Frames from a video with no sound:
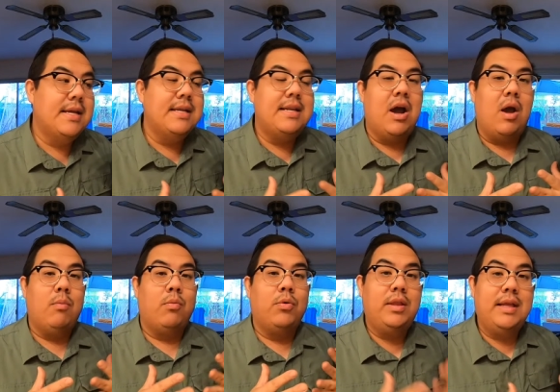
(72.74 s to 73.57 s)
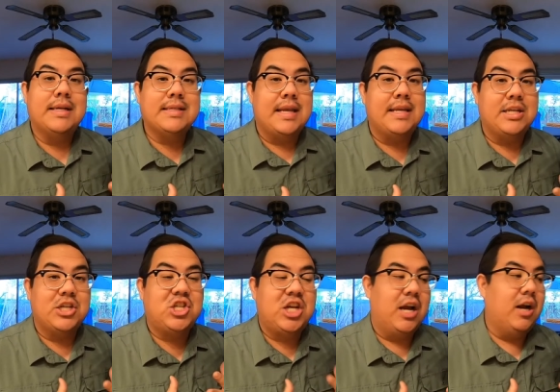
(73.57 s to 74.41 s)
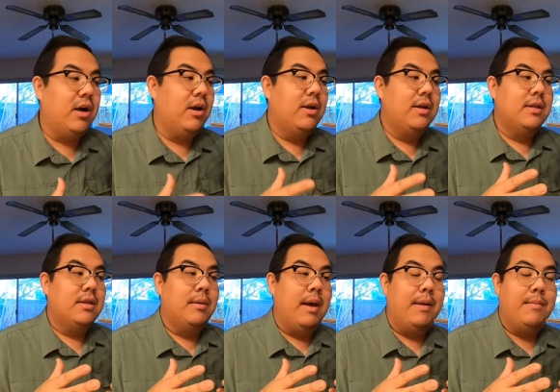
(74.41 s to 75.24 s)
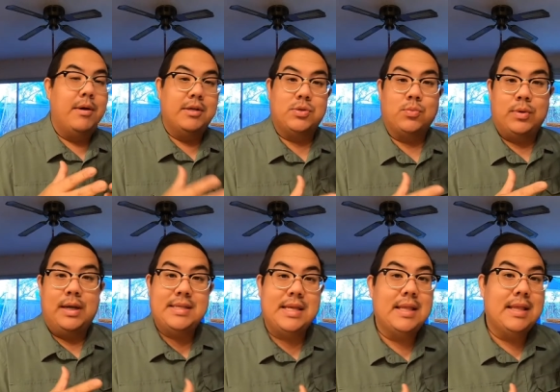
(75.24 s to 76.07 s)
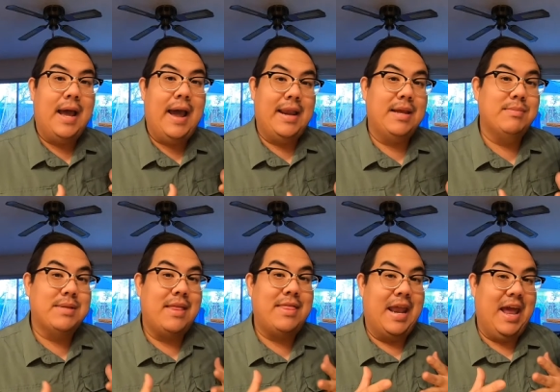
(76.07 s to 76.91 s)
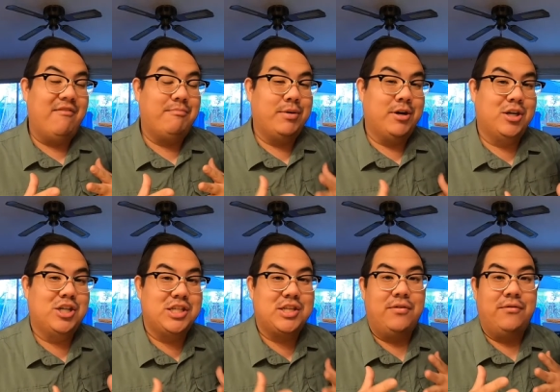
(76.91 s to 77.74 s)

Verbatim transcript: Now I'm really excited to share my most recent items that I've purchased.